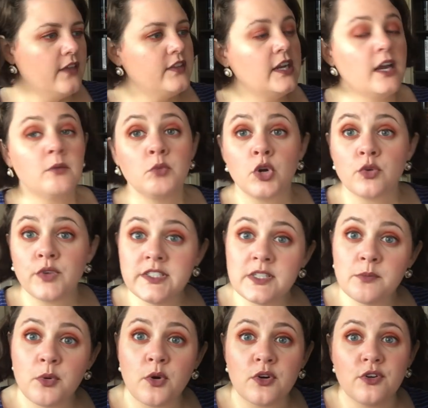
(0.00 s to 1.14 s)
And then a more
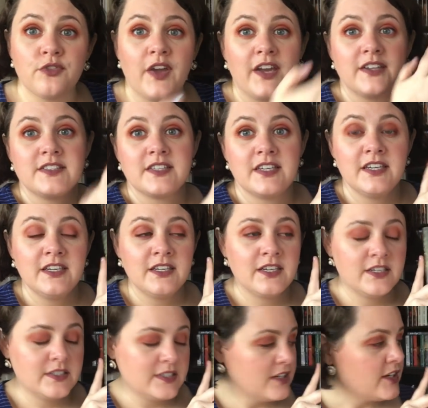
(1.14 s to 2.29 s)
recent portal fantasy
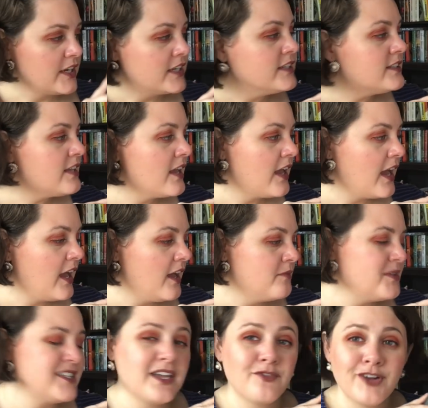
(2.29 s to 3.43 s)
series um,
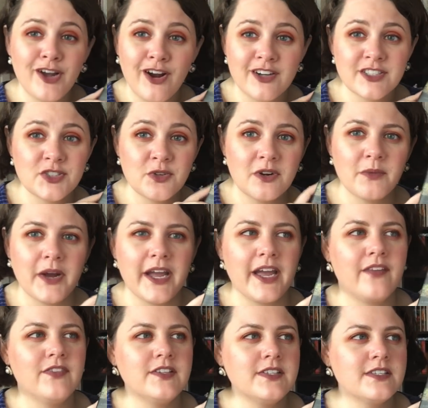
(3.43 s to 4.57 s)
is Every Heart a Doorway.
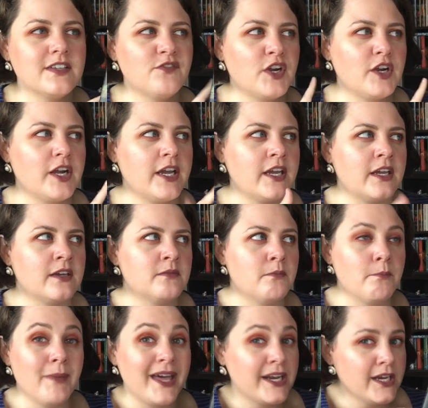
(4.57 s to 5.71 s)
And this is a very
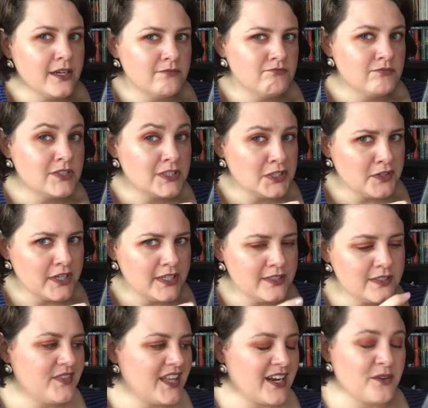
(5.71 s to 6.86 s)
meta
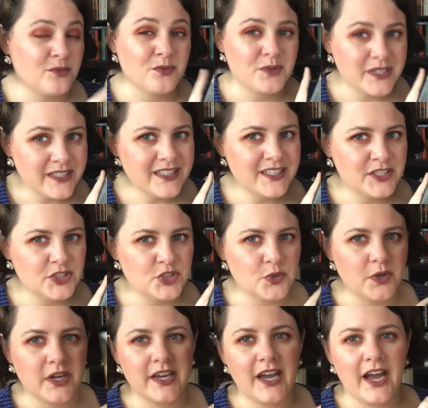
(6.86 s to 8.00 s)
series that I really
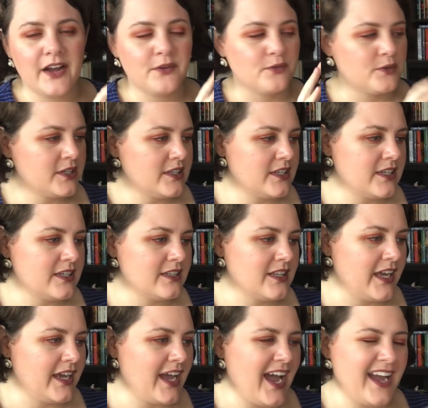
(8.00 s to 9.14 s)
enjoy. I really
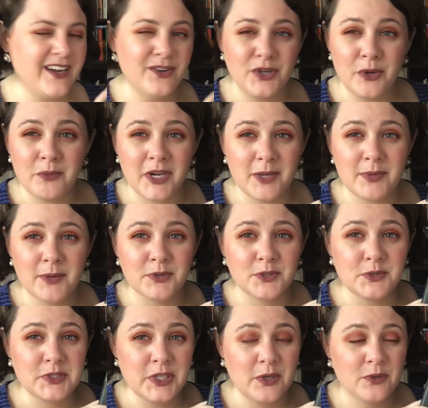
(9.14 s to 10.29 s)
like, I don't know many people
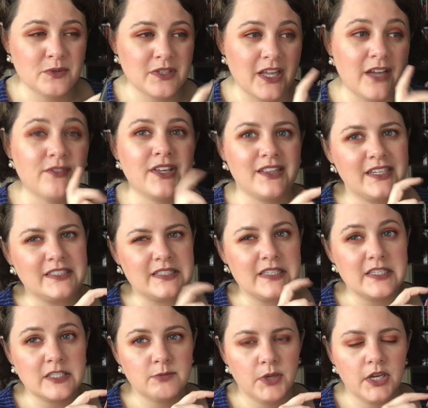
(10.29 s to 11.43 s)
who don't love at least
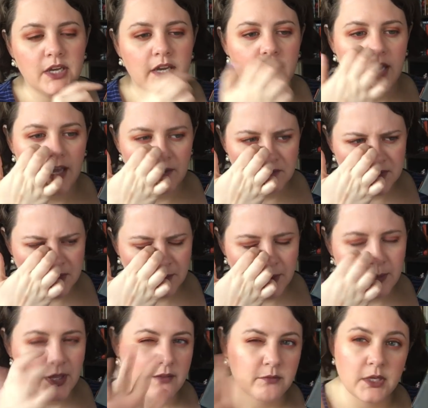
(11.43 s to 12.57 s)
this book. Um, some
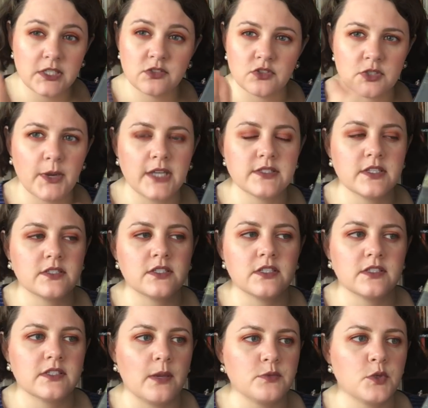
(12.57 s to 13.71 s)
people have mixed responses to
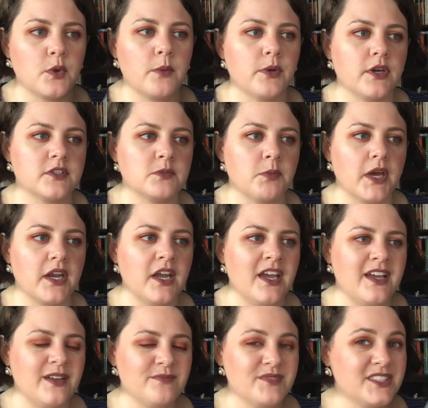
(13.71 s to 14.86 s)
the subsequent books, but
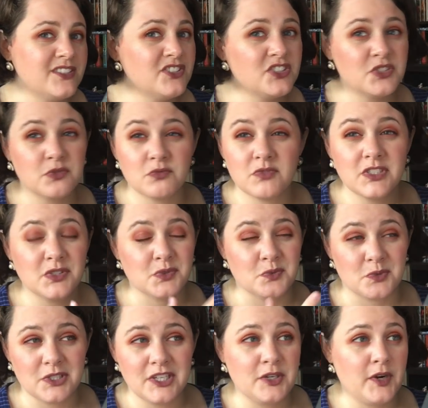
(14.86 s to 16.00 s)
this is just, this is
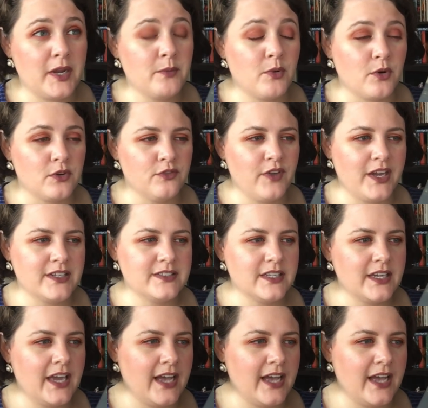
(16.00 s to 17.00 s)
really great portal fantasy.